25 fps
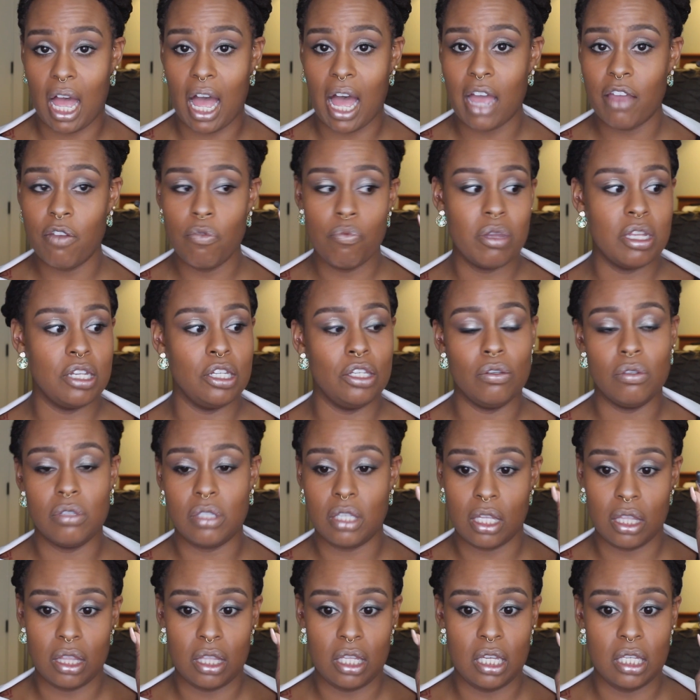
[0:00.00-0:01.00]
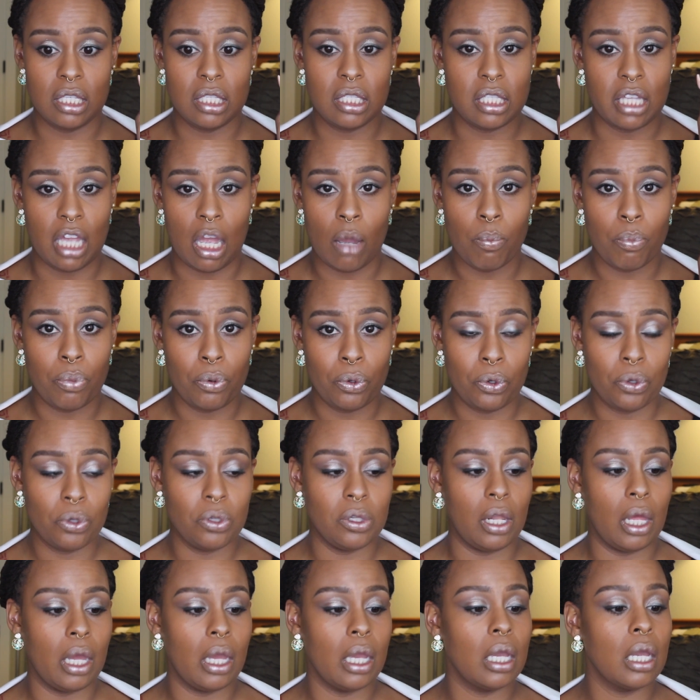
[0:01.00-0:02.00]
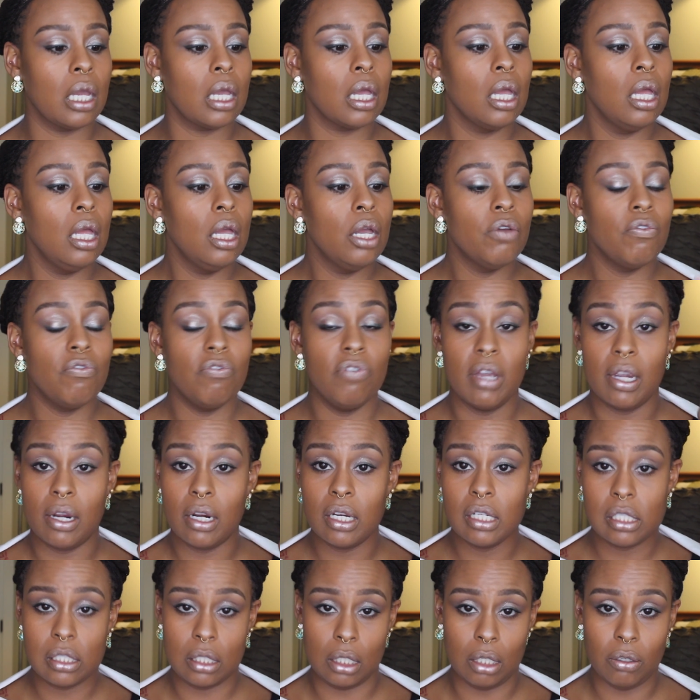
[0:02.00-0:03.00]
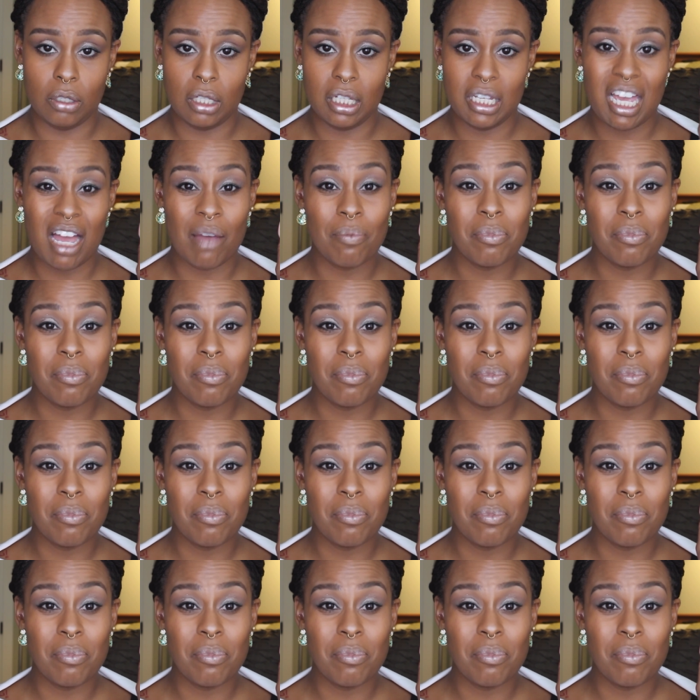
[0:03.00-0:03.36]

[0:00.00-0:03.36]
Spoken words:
I've been using this sample like very slowly.